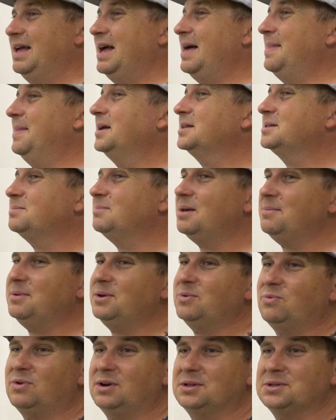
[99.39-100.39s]
And that's maybe
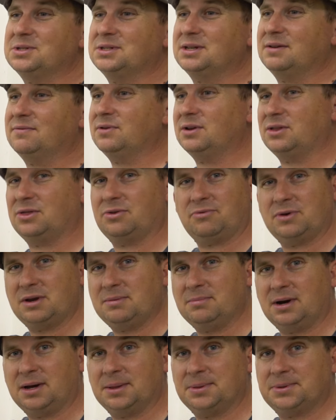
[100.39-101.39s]
once every 3
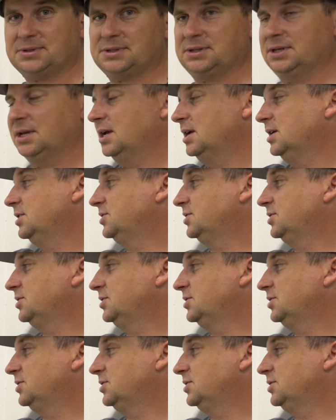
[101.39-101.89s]
months.